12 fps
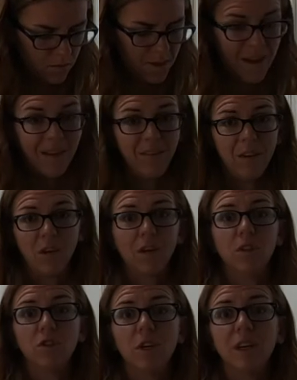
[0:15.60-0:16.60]
having
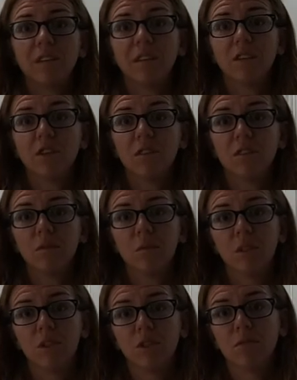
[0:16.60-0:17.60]
good training sessions,
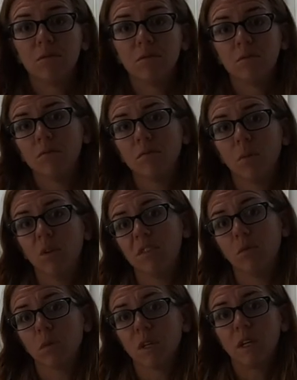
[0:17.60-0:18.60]
which wasn't
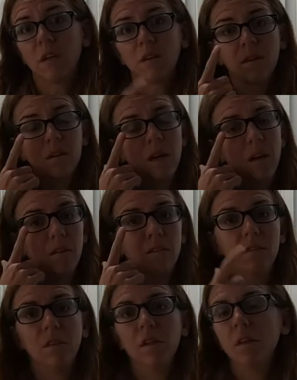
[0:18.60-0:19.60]
working, as
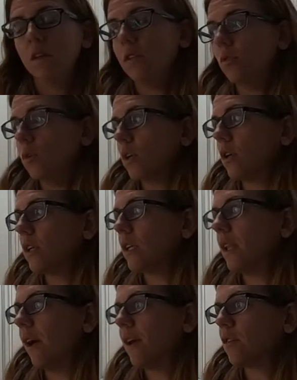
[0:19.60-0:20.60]
you heard in the
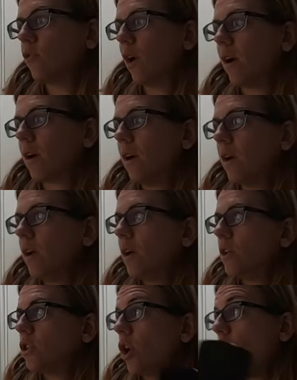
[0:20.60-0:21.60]
last vlog.
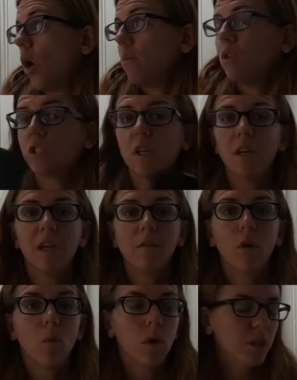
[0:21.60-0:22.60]
So I'm just gonna give her a whirl